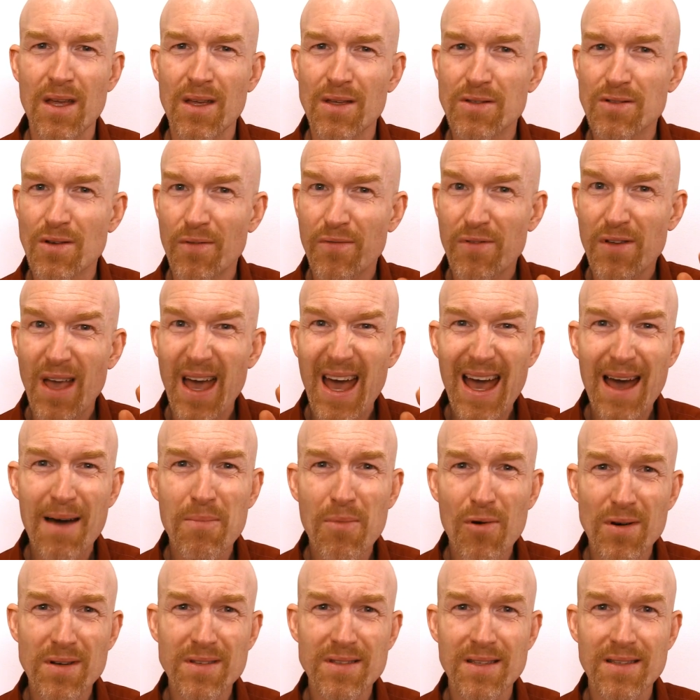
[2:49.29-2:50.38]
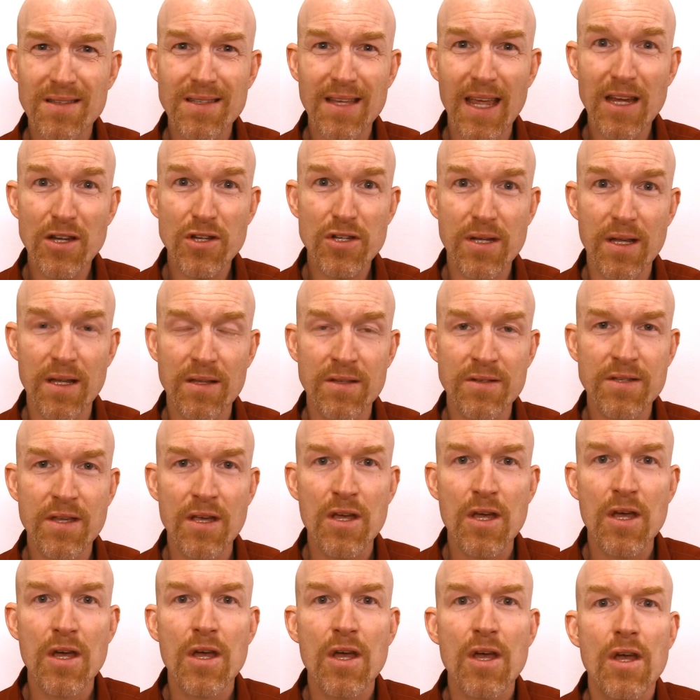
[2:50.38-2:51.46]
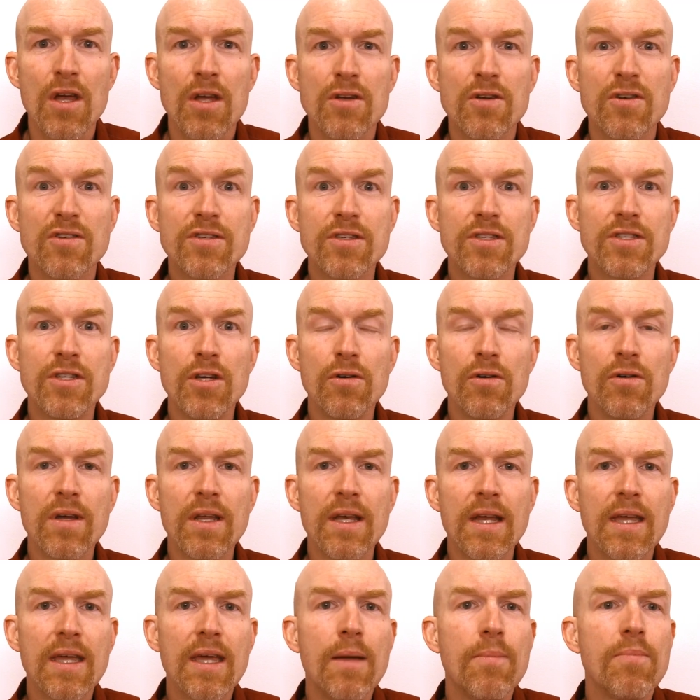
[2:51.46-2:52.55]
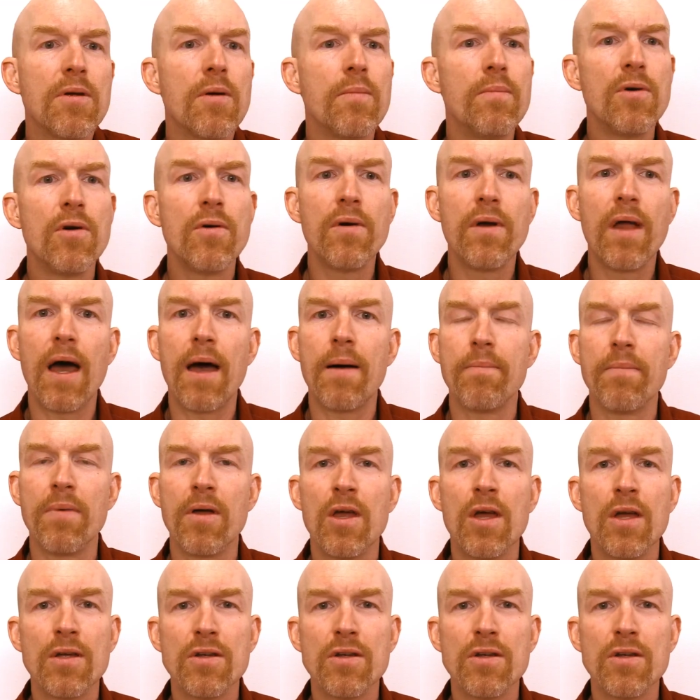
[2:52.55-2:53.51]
So if you have more sensations, you're still going to keep your mood up.